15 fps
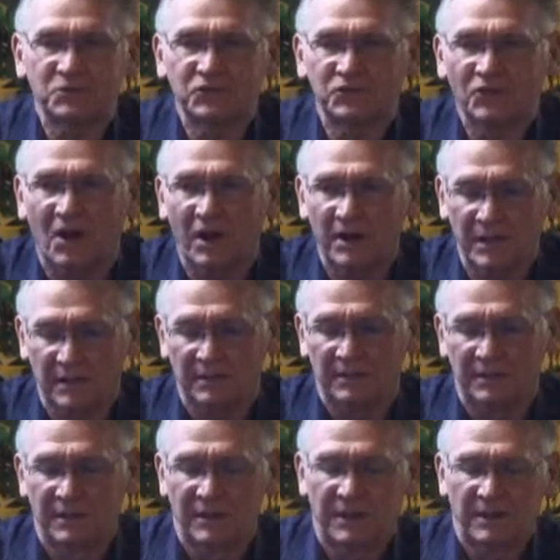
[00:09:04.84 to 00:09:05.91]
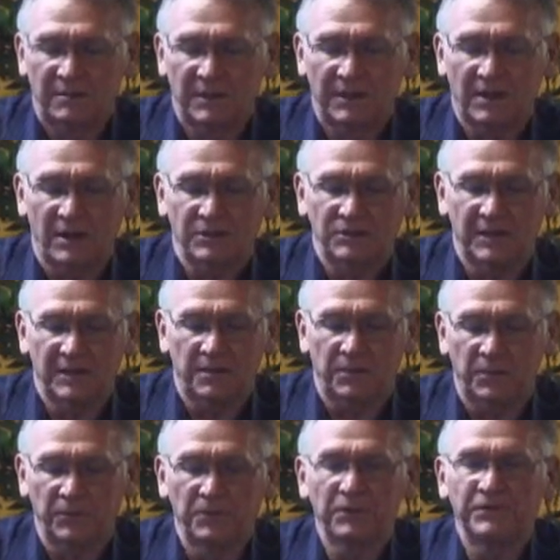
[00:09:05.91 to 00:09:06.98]
was started because they
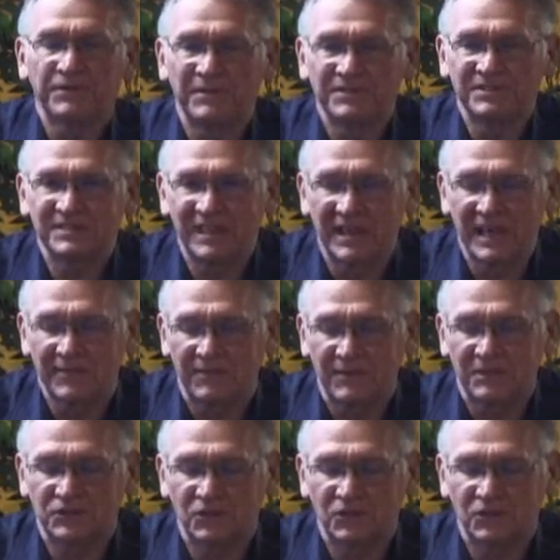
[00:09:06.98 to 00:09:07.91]
approved of slavery.